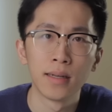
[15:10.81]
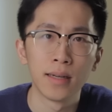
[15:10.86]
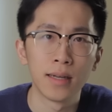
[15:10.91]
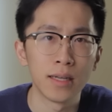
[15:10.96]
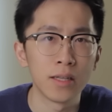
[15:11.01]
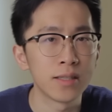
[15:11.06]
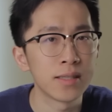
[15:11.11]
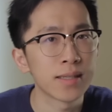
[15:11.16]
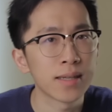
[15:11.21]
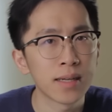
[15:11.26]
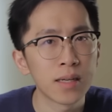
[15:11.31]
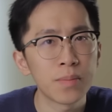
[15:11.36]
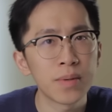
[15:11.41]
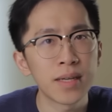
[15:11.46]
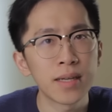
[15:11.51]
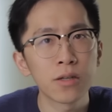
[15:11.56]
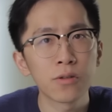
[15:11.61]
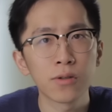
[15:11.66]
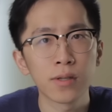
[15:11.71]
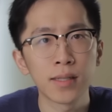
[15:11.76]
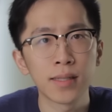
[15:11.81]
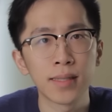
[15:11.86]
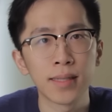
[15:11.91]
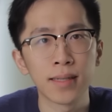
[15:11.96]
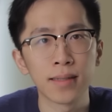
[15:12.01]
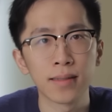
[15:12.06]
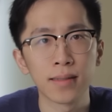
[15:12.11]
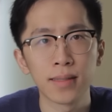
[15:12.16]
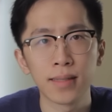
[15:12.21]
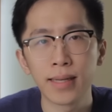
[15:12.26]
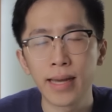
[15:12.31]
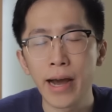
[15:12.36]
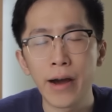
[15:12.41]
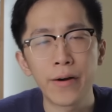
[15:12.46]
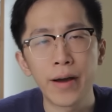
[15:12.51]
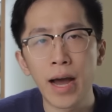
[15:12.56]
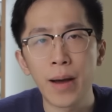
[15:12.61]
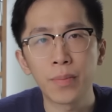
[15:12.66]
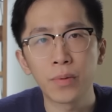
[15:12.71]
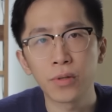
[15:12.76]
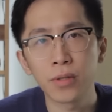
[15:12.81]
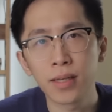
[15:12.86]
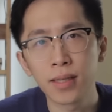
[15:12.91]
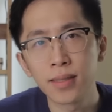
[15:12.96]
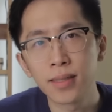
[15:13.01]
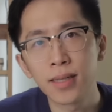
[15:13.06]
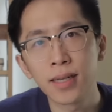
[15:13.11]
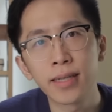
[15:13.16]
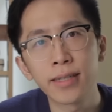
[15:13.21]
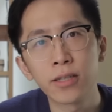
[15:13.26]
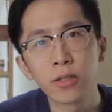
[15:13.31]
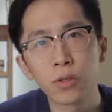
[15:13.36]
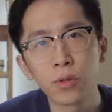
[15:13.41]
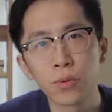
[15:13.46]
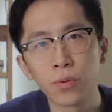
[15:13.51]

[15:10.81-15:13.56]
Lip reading: It's going to be interesting to see how Apple continues